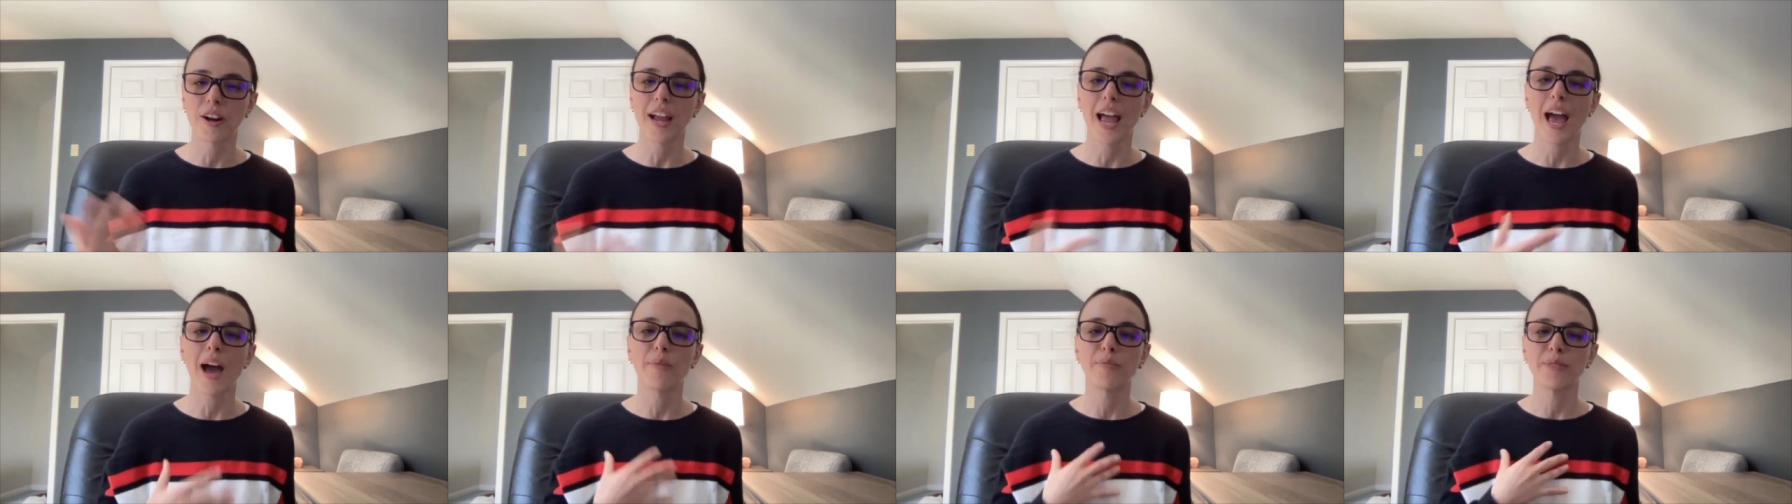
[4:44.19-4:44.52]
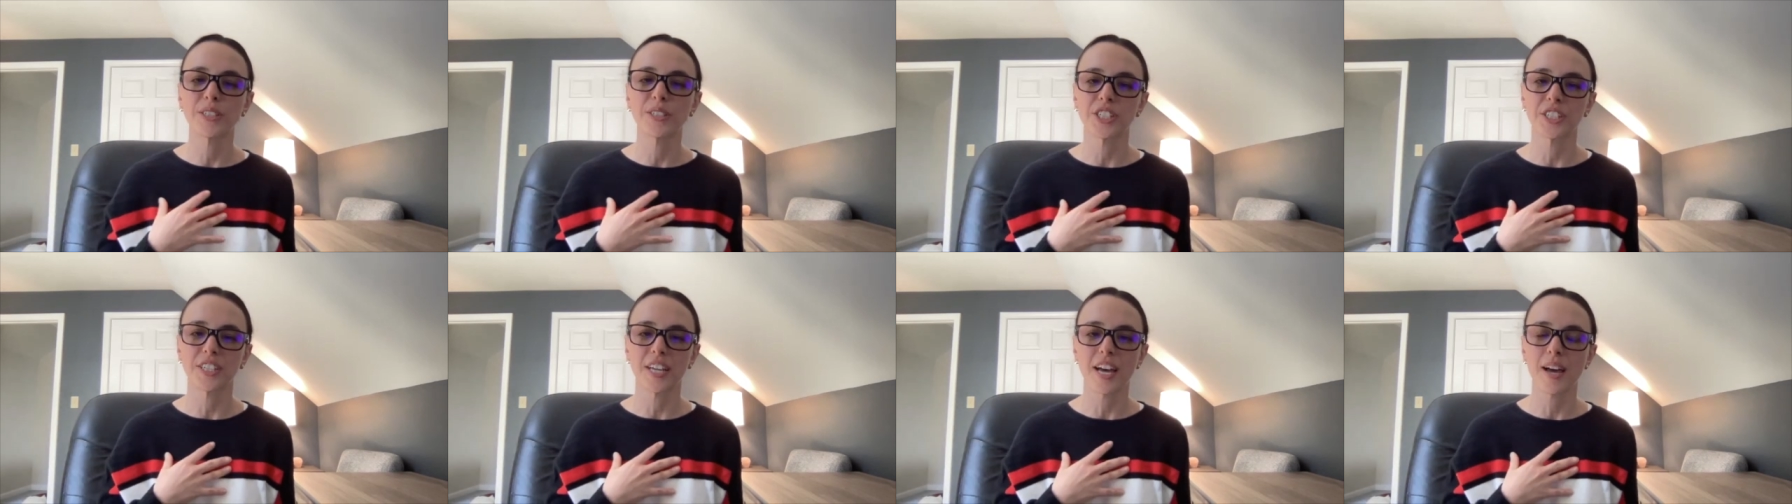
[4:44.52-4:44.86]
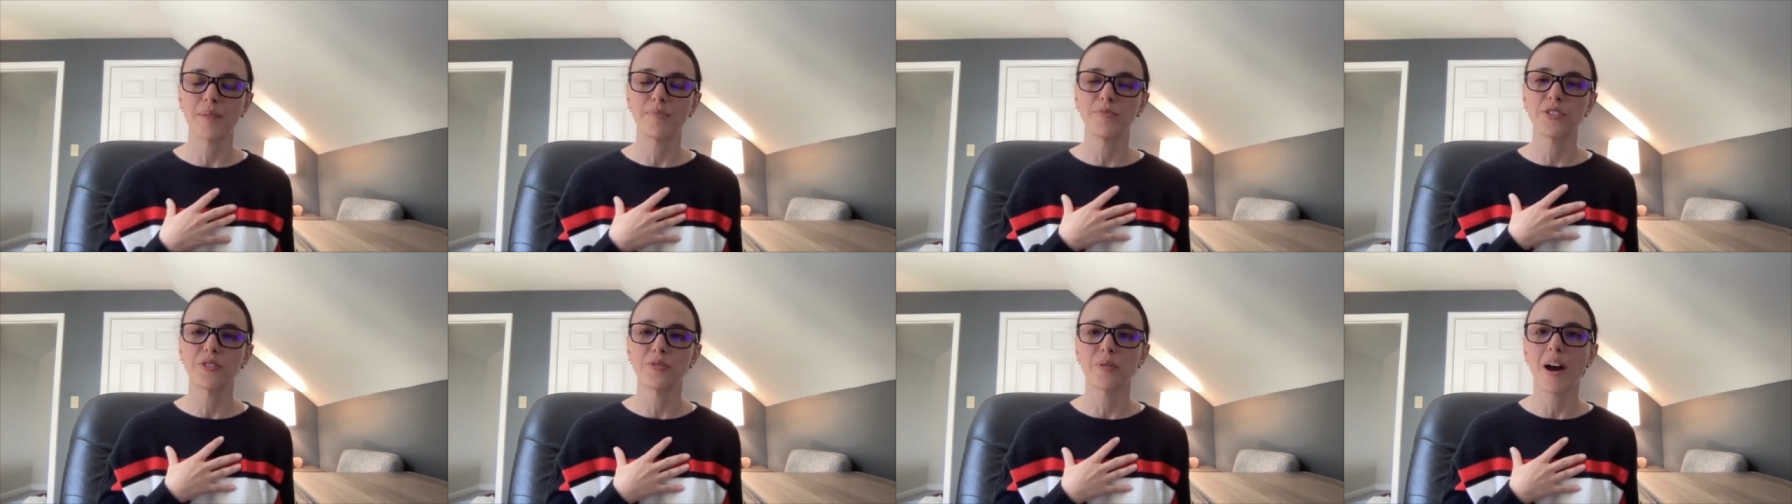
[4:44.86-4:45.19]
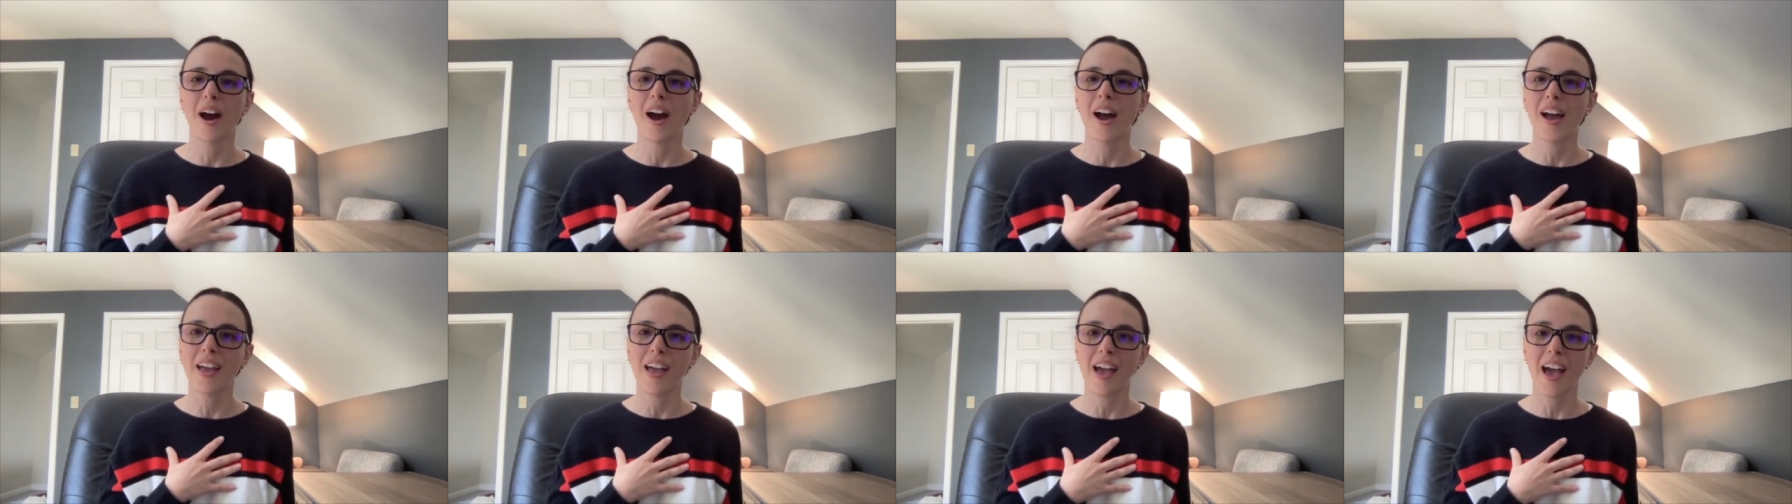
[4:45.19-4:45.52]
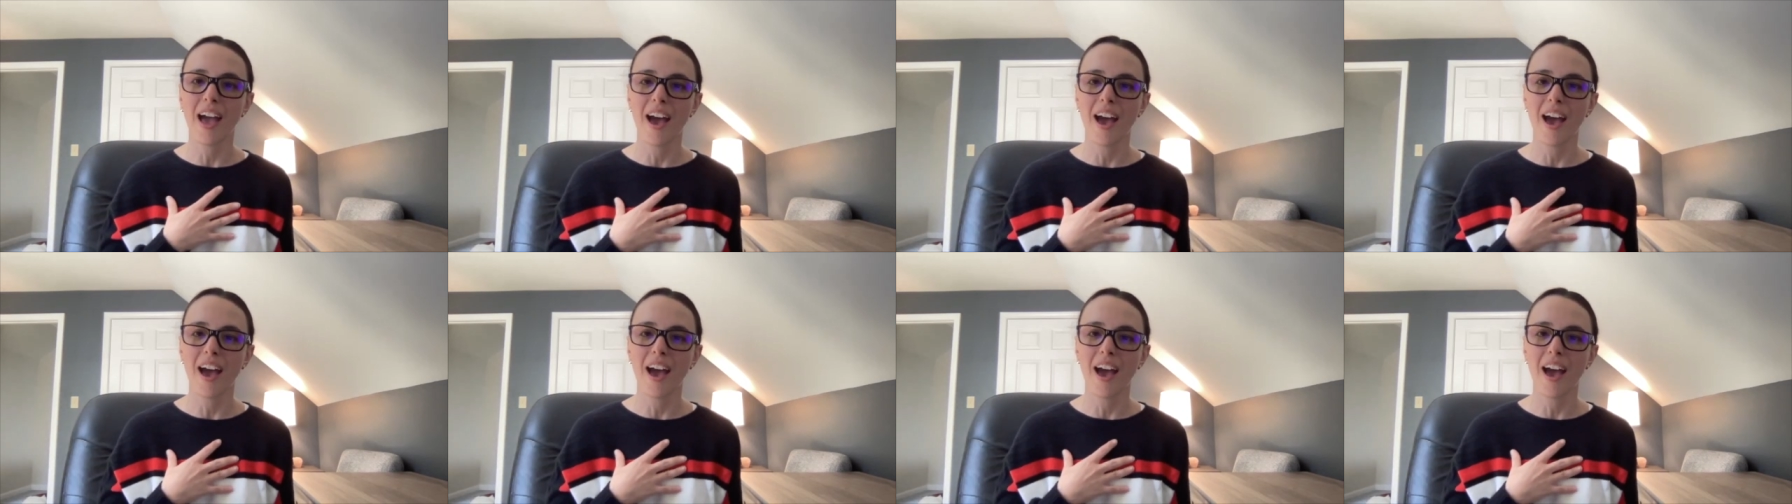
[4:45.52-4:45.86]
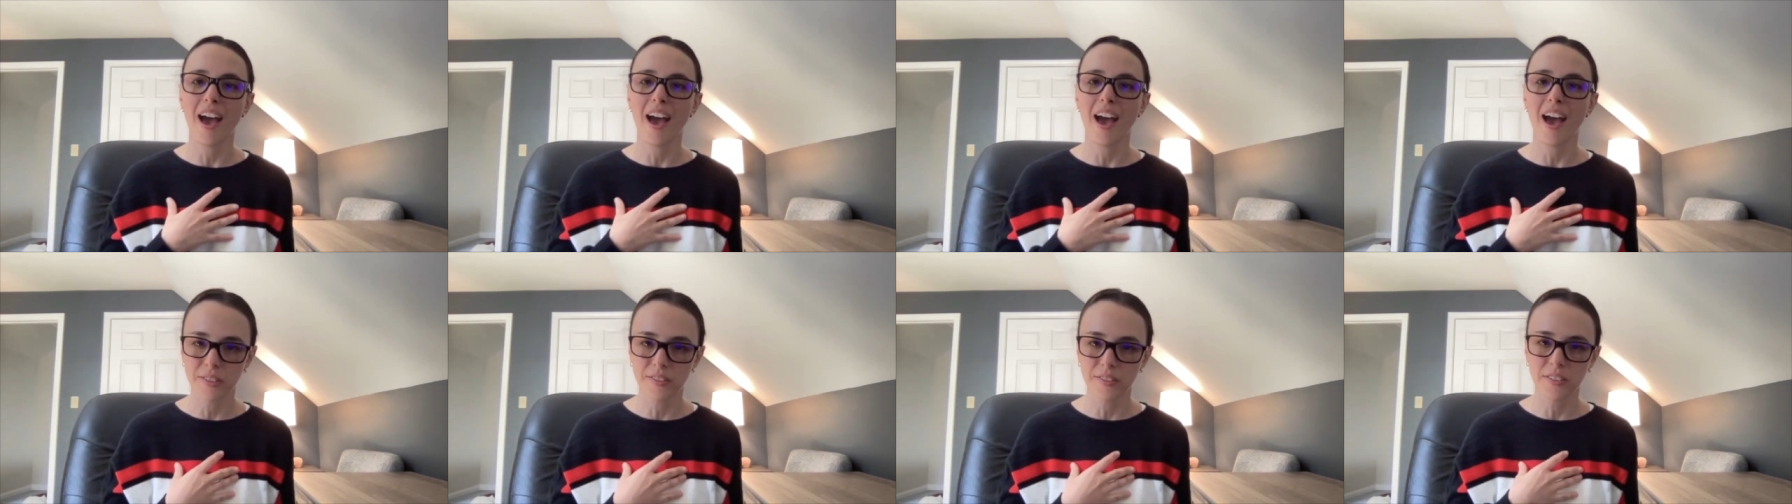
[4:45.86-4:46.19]
How much time do I have
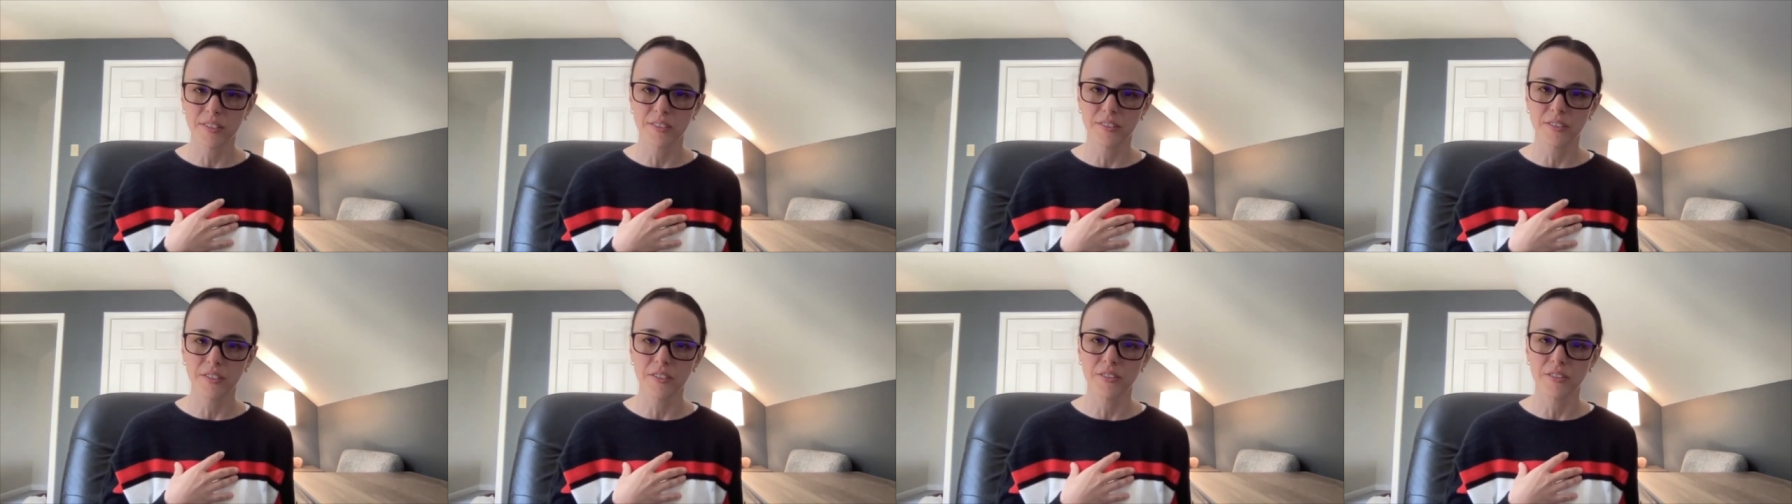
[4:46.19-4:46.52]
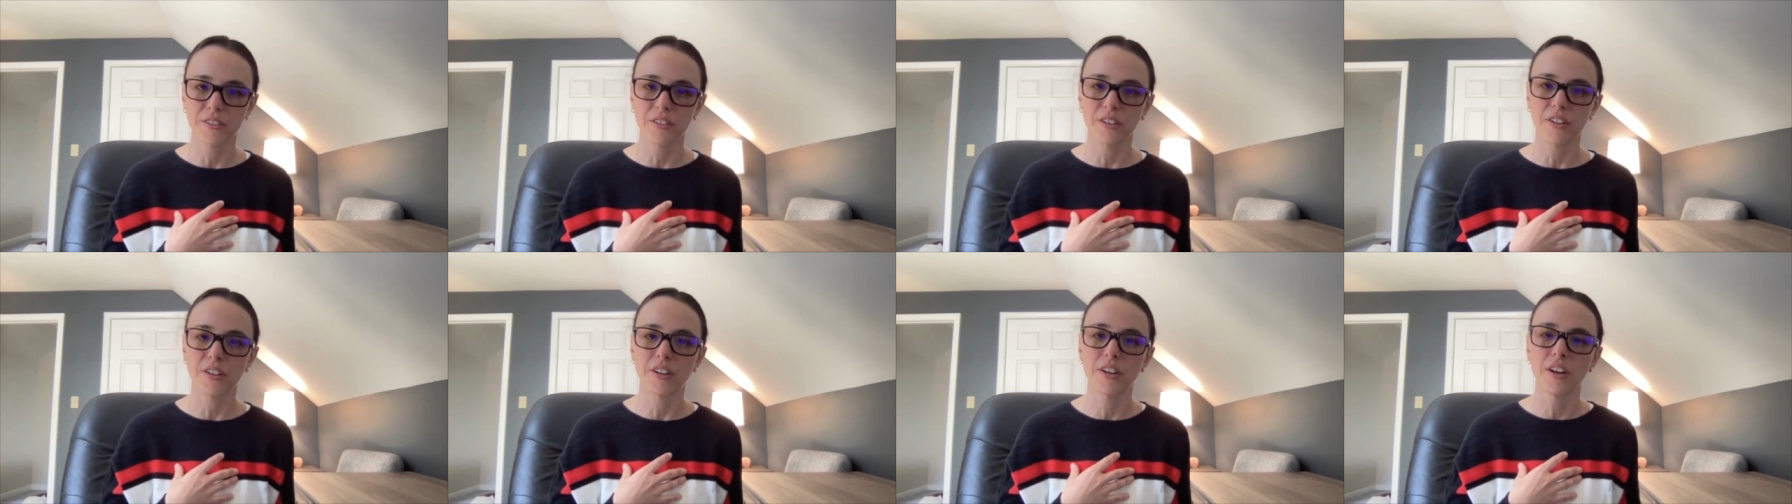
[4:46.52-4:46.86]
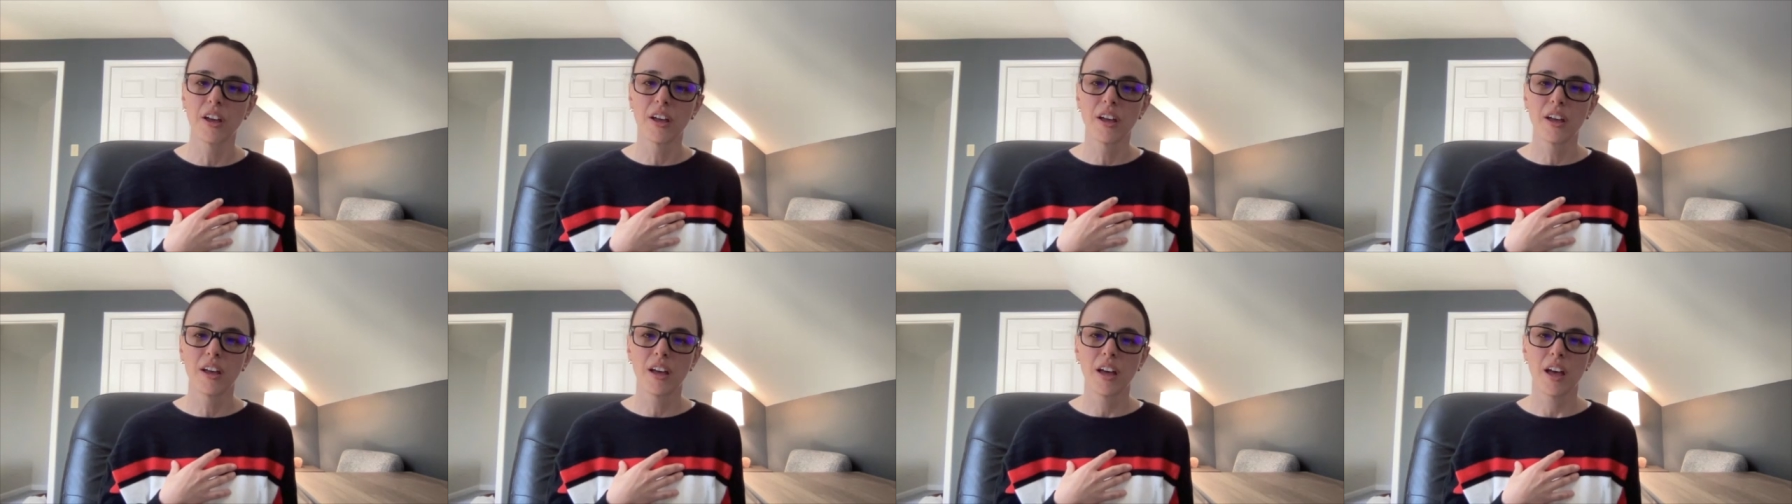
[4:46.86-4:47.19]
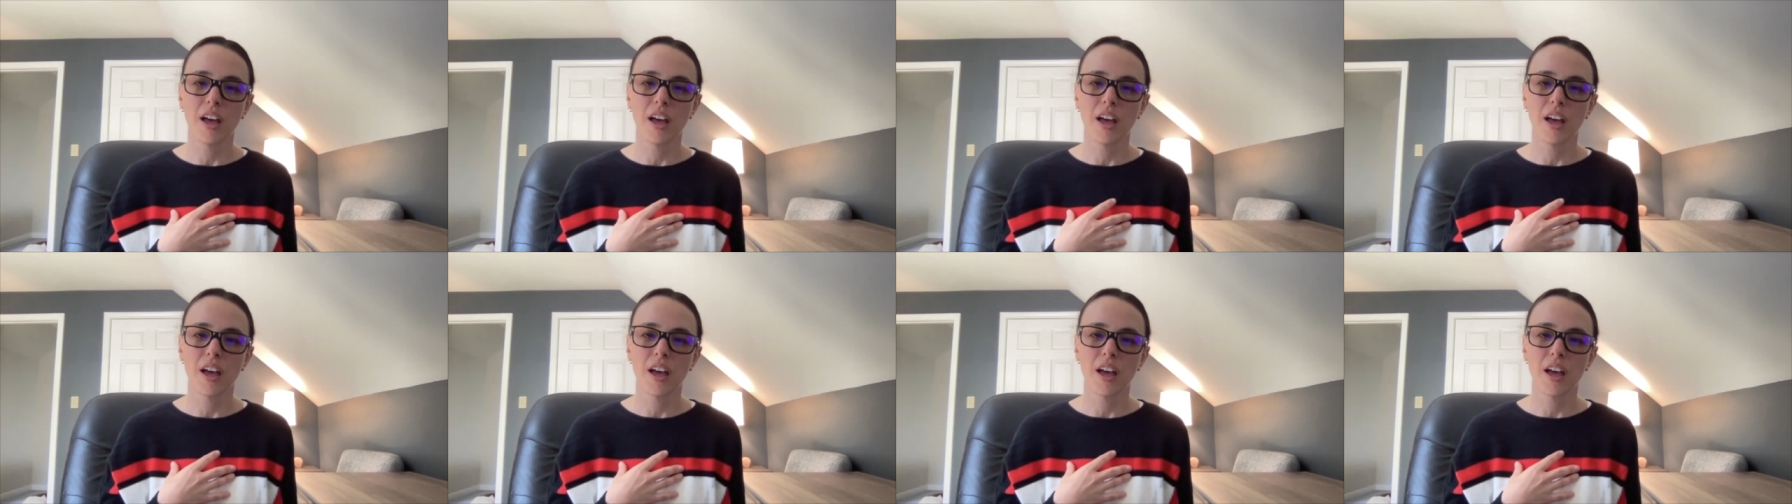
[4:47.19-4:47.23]
as a business owner